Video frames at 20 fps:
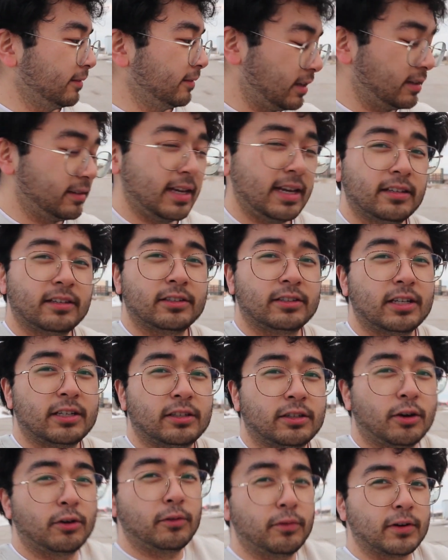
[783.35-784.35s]
Zs are
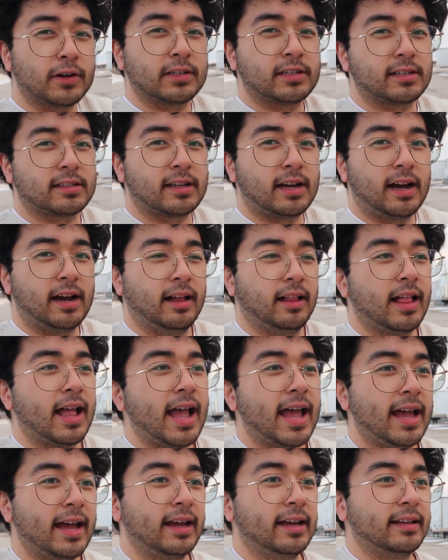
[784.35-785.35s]
just so versatile,
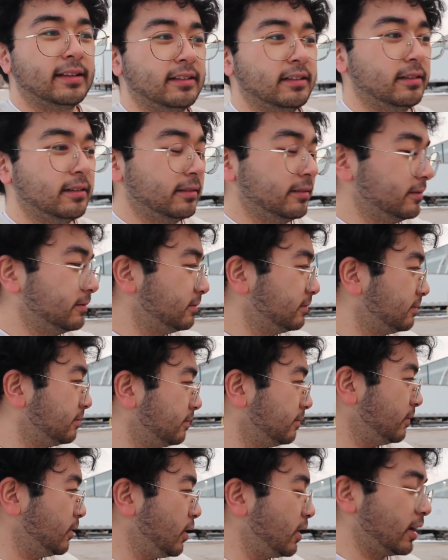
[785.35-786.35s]
and
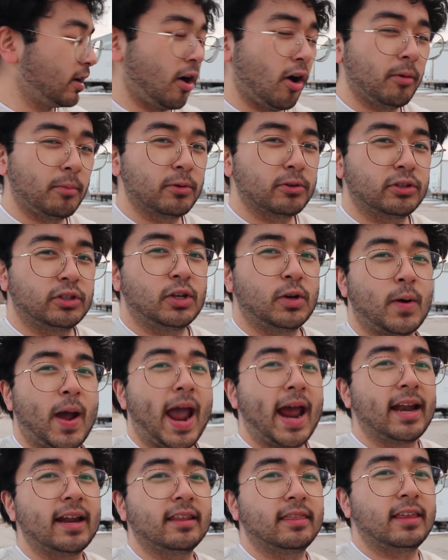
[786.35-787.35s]
you can almost do
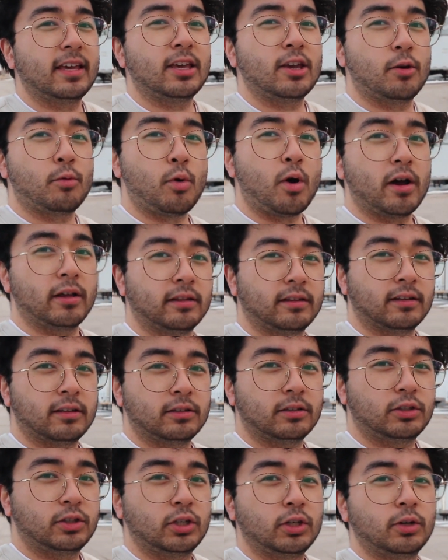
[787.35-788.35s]
anything you want
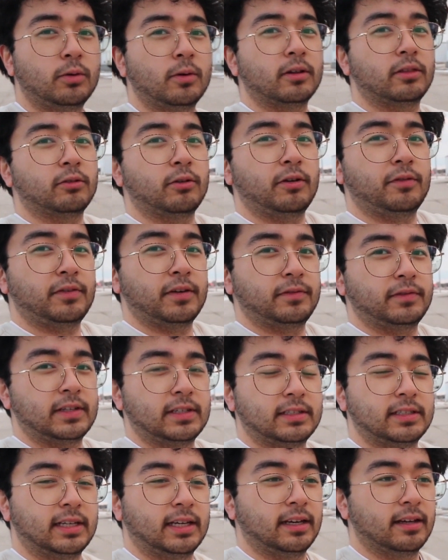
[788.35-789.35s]
to a
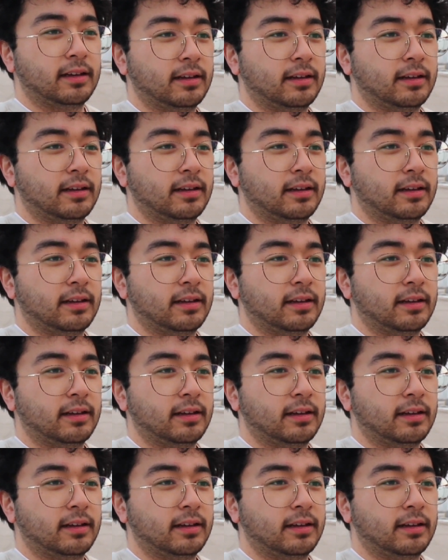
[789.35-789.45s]
350Z.